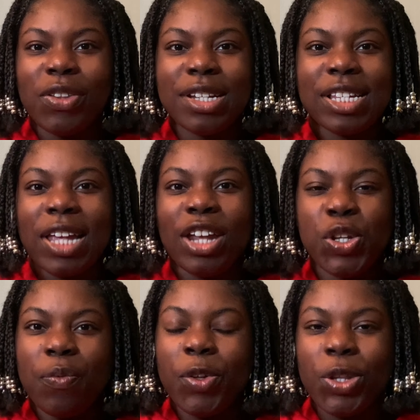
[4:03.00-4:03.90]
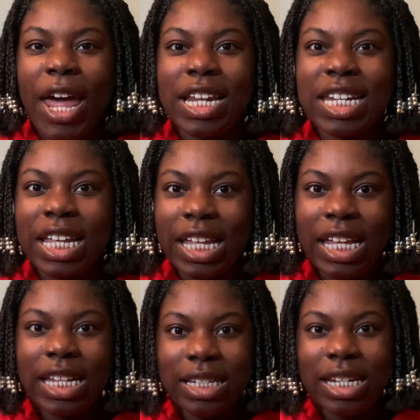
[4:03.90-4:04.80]
in the sun, you feel that
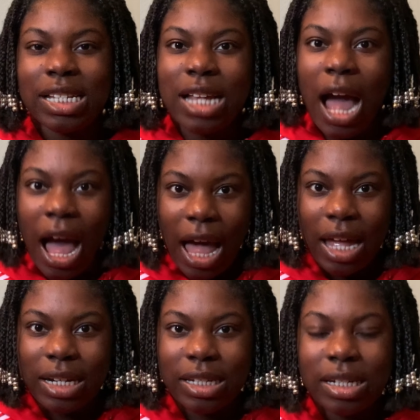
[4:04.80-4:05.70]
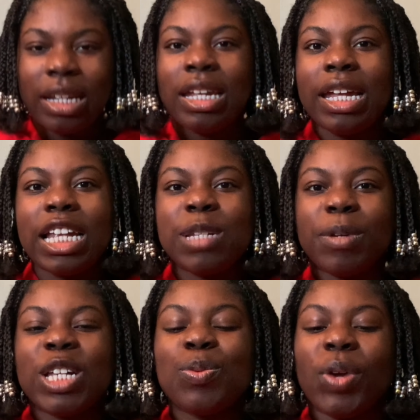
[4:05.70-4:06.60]
heat. It's hot. It's
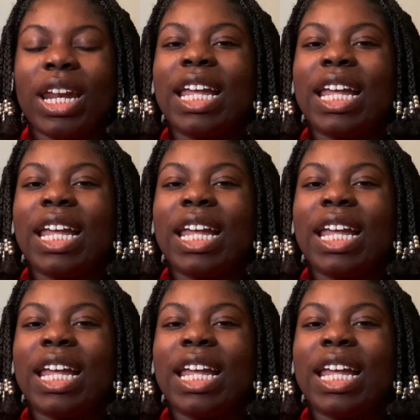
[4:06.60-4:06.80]
because we're getting